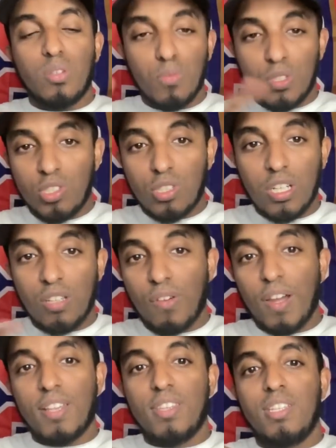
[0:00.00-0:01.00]
and which
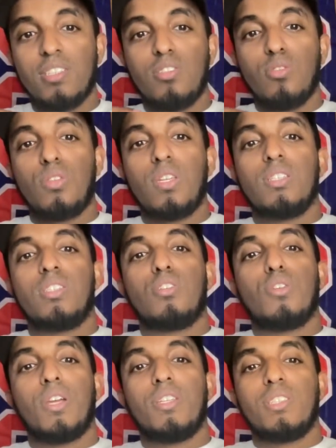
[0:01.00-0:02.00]
transfer out of these do you think is the
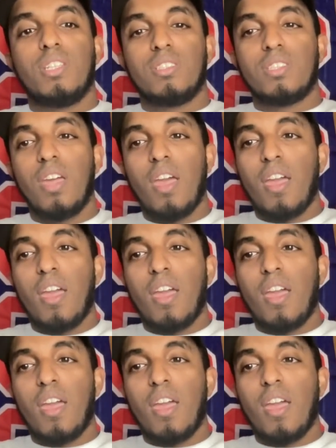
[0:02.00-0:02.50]
craziest.